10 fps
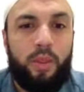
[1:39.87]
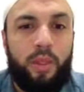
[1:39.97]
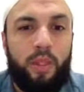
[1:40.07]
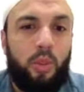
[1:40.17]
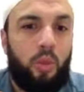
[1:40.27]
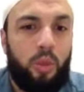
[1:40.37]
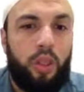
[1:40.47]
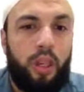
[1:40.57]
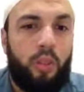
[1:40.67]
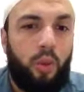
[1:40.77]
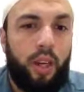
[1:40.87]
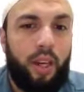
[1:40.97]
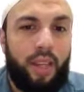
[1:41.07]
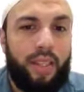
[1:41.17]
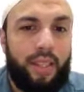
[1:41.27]
So we try to
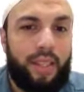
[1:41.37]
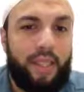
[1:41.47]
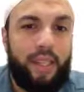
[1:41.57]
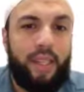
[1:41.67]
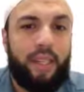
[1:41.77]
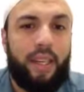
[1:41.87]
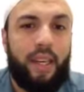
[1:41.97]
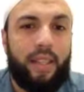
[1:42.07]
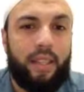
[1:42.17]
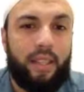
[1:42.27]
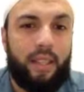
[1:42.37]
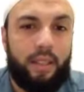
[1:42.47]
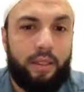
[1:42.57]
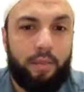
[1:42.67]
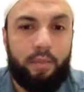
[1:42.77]
highlight this here and
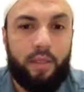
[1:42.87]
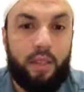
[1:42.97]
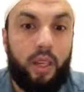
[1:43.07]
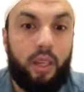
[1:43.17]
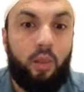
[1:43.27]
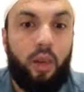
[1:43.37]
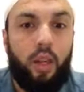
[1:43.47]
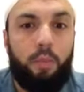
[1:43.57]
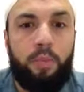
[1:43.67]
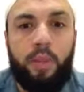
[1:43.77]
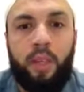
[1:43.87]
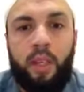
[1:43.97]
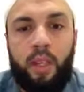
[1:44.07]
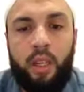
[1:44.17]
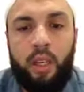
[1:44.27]
try to help
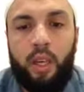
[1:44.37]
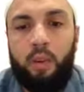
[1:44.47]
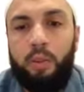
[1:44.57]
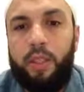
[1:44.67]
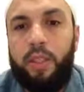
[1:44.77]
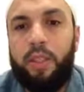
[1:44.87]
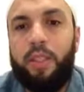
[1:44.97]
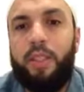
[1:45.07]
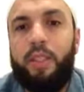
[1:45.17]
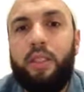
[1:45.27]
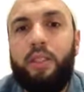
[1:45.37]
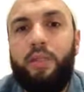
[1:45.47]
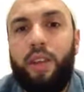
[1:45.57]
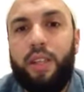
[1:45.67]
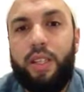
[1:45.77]
our brothers and sisters
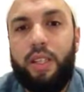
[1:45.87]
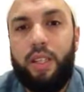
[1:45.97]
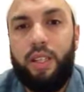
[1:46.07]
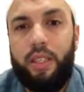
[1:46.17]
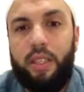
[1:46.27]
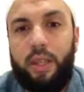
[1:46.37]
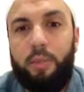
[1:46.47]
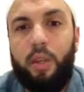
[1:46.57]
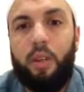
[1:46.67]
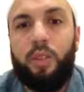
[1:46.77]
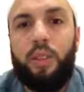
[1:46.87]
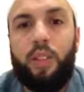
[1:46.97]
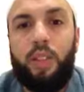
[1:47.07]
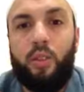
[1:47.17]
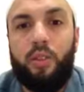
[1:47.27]
fix the
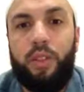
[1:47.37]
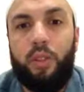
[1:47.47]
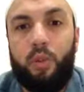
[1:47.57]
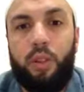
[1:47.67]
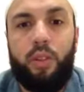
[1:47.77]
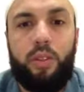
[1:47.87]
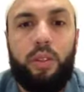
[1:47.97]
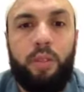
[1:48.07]
pronunciation of this word.